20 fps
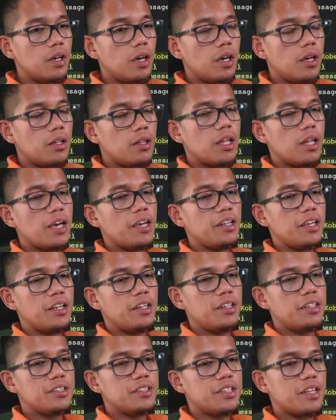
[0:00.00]
Line
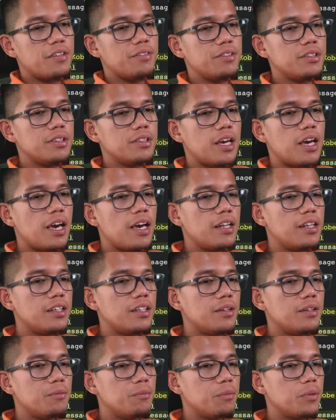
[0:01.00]
87, I added
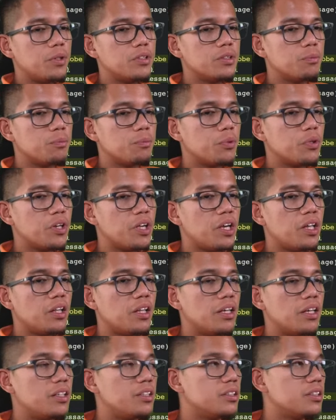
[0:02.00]
that it's print
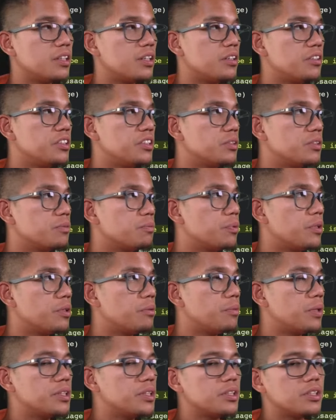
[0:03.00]
ln instead of just print
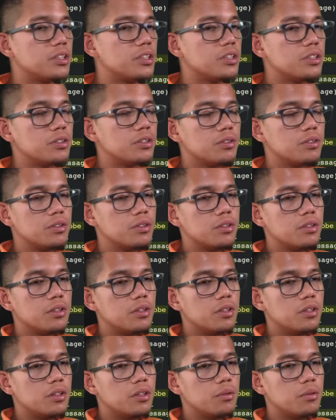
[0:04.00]
message.
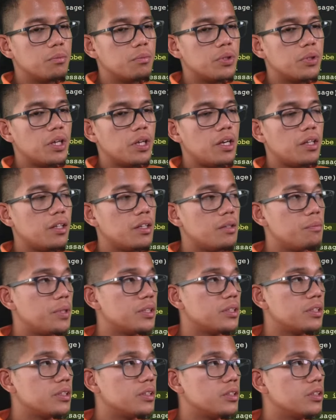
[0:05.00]
Print ln
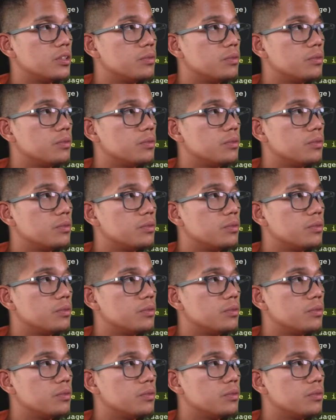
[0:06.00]
message.